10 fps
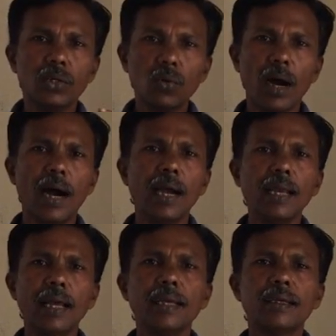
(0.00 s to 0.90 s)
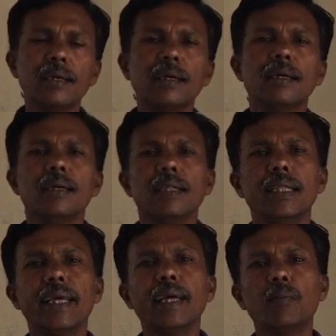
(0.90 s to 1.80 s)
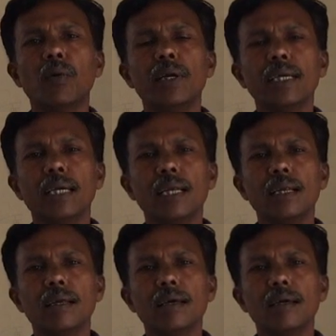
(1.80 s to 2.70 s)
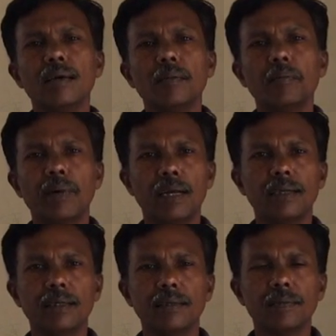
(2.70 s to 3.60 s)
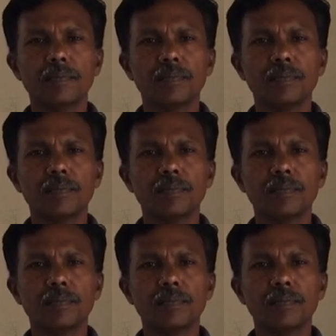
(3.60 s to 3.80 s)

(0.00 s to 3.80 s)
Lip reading: to highlight their political party.